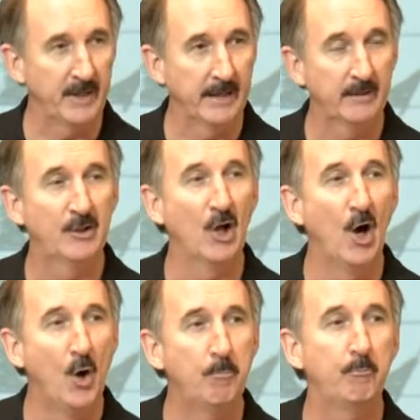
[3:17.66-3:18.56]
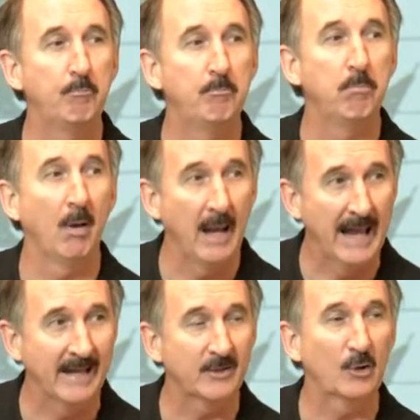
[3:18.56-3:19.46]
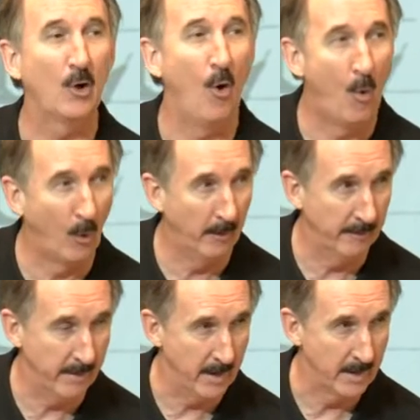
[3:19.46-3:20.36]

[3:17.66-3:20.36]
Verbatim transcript: saying, Go plant corn.